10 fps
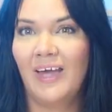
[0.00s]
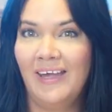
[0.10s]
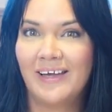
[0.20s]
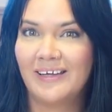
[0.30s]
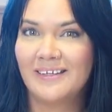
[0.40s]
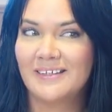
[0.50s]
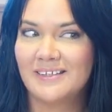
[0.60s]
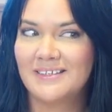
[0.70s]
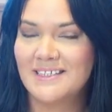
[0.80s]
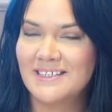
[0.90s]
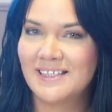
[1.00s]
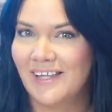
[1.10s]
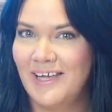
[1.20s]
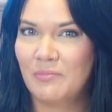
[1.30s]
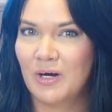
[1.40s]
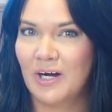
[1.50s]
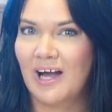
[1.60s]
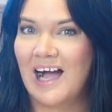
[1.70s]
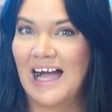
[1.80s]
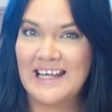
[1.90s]
And
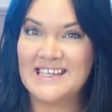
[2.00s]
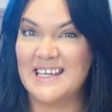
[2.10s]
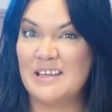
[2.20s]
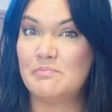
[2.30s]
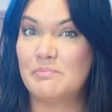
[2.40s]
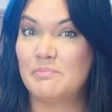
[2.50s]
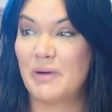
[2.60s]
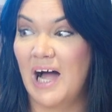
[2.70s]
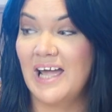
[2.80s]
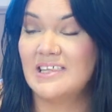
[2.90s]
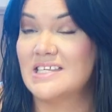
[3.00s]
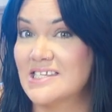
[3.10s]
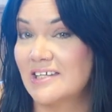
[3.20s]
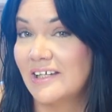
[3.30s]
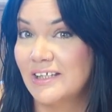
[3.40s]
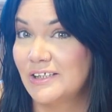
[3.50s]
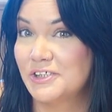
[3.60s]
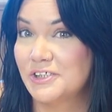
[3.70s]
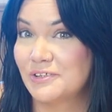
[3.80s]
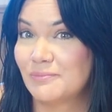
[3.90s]
disclaimer, I did buy this
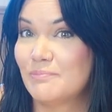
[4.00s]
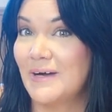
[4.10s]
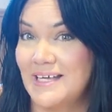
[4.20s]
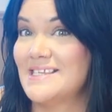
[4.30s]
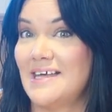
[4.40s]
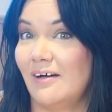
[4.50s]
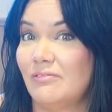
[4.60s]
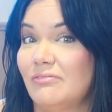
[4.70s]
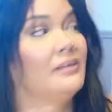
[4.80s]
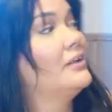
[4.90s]
luggage myself.